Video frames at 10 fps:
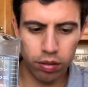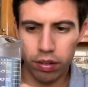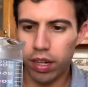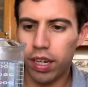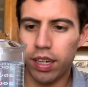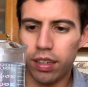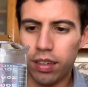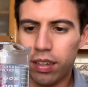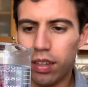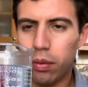Alright,
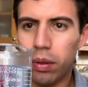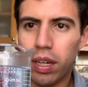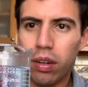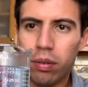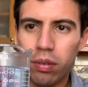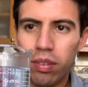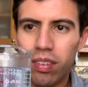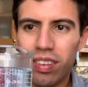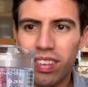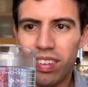there we go.
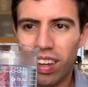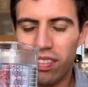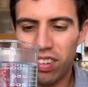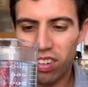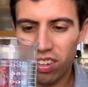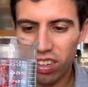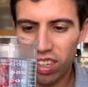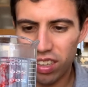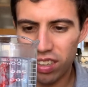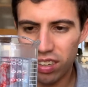Time has
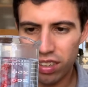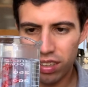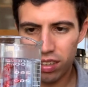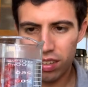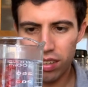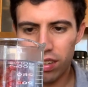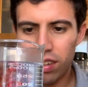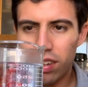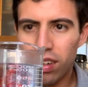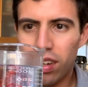started.
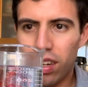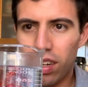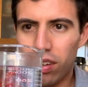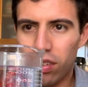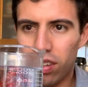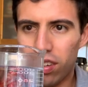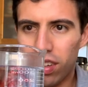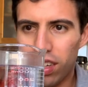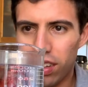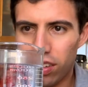And you can
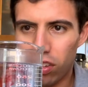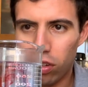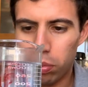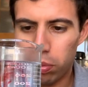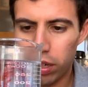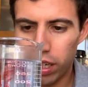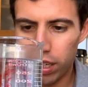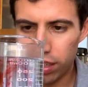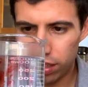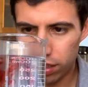see the spread